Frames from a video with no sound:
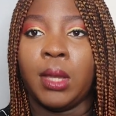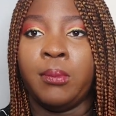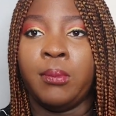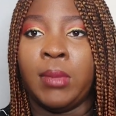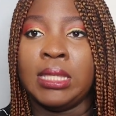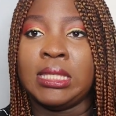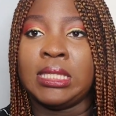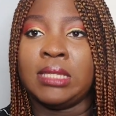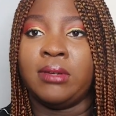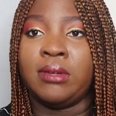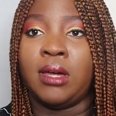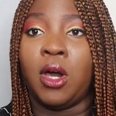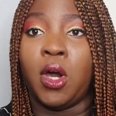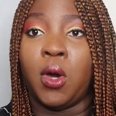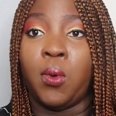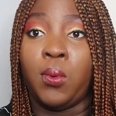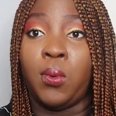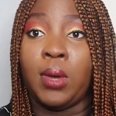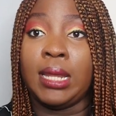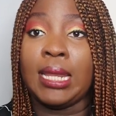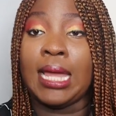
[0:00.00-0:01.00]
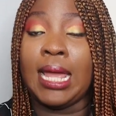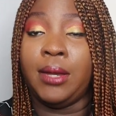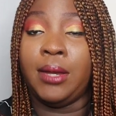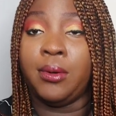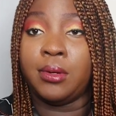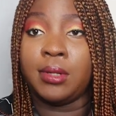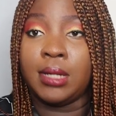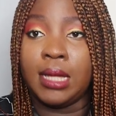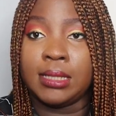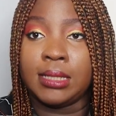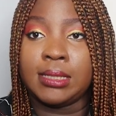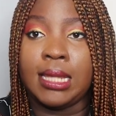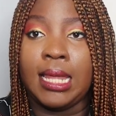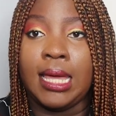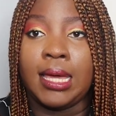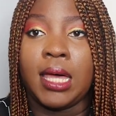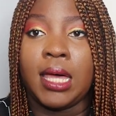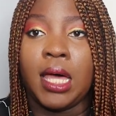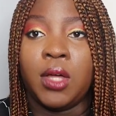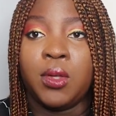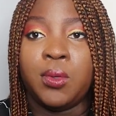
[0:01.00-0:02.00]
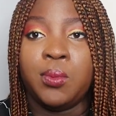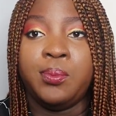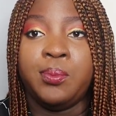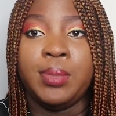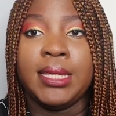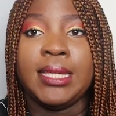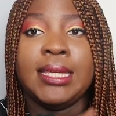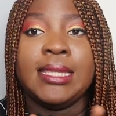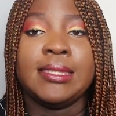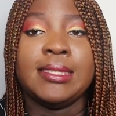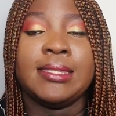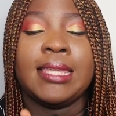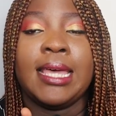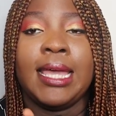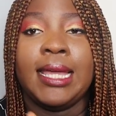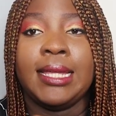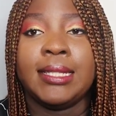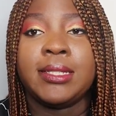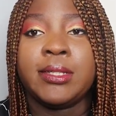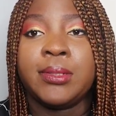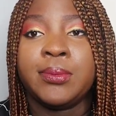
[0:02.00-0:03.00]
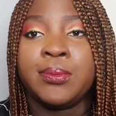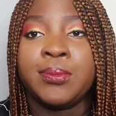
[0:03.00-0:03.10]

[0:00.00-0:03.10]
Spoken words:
material, or when I know that I'll be inside